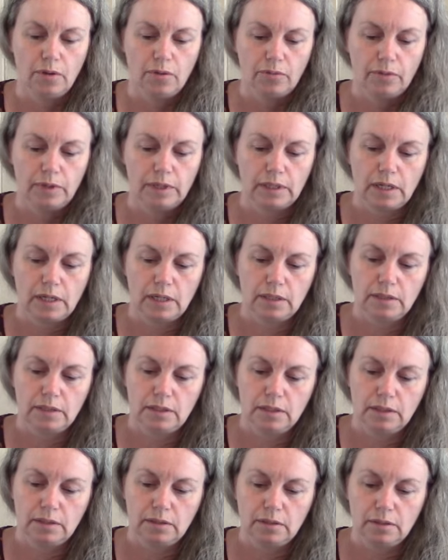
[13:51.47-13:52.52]
when I
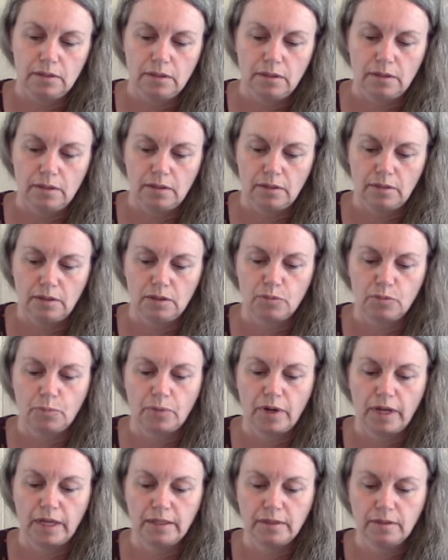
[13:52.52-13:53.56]
did this
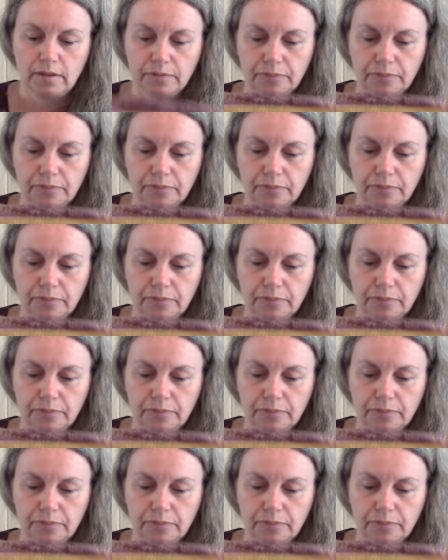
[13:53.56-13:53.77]
braid,